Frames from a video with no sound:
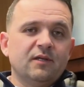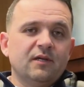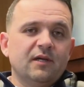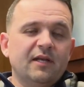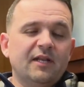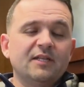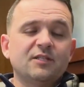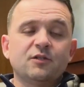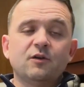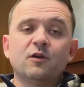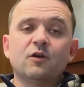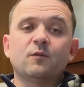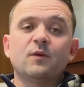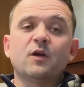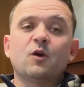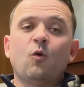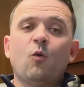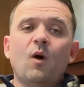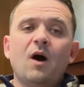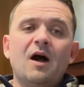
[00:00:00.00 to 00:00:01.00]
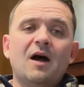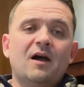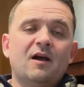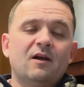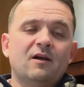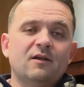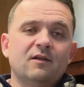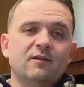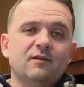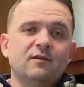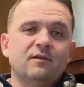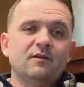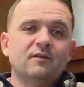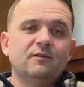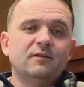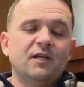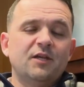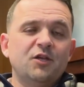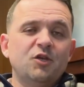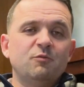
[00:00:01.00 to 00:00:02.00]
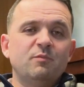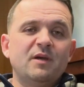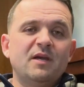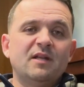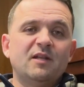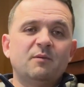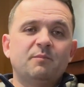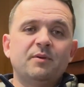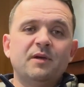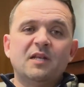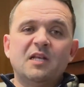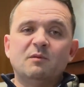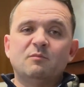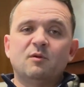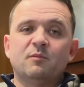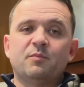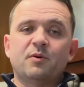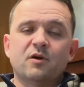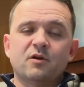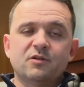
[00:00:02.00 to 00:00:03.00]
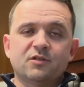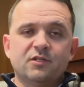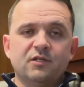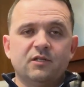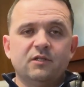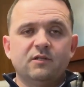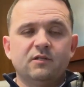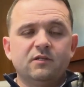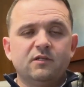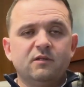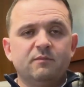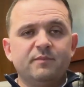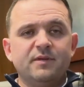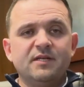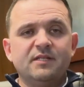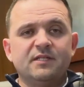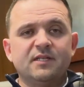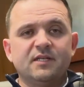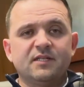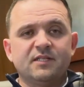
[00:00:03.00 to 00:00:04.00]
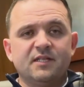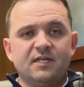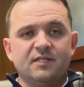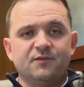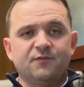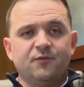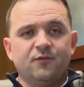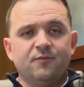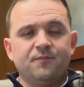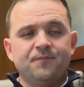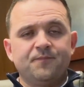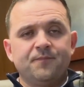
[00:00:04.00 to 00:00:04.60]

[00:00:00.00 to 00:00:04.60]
And it's going to require that you be a dependable person to be successful.